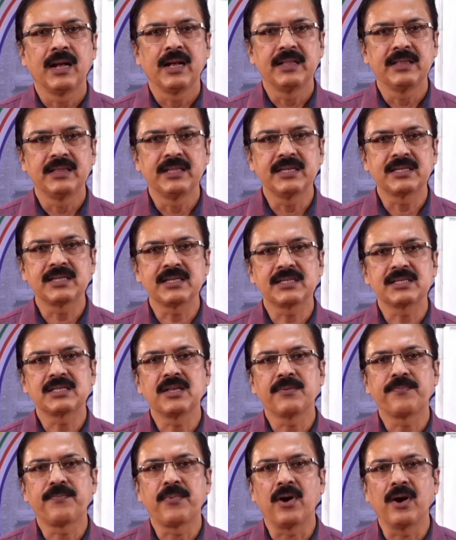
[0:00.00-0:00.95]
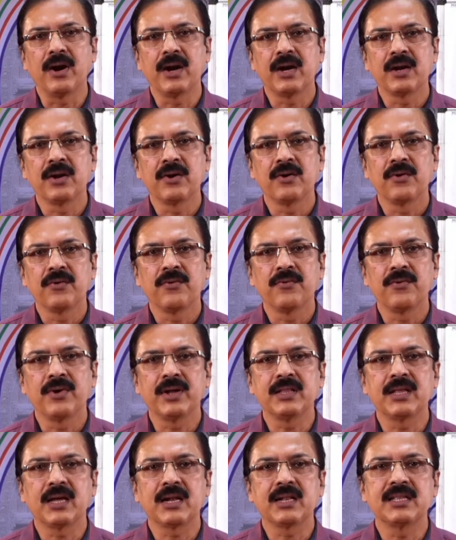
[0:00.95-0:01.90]
this is the point,
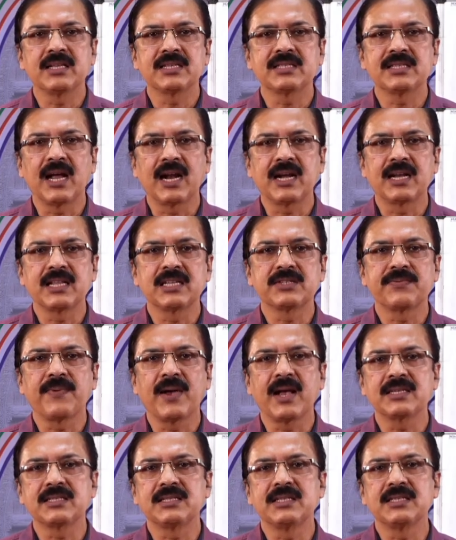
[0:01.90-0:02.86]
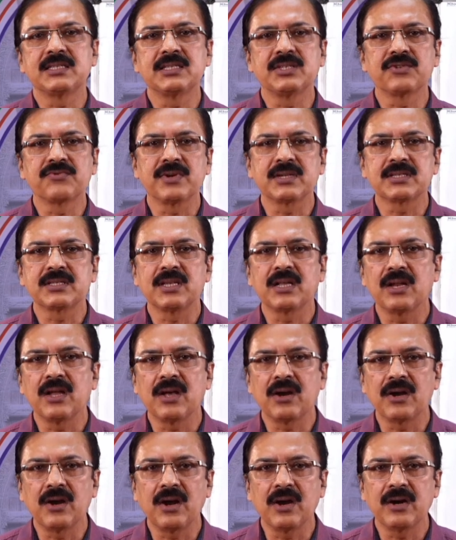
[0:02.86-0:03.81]
whether this satisfies this equation
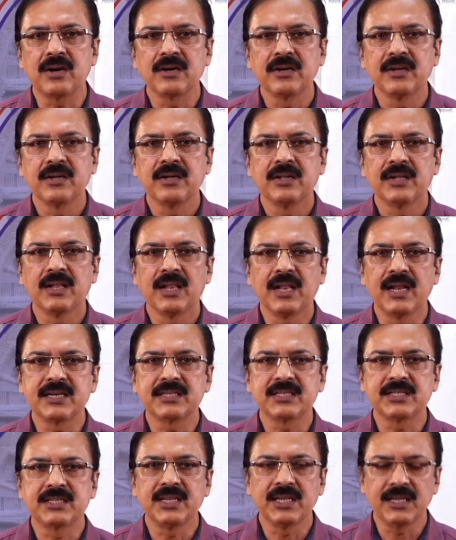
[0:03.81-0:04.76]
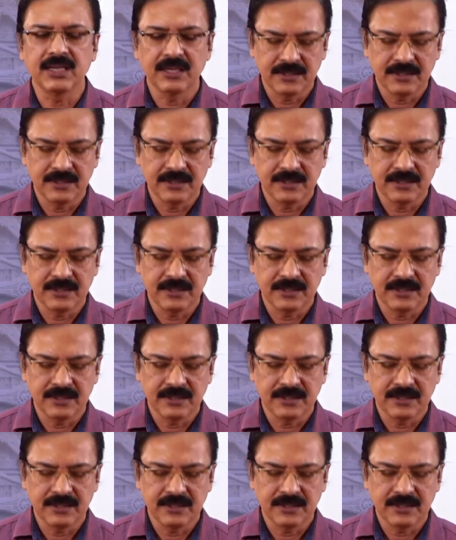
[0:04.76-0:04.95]
or not, let's see.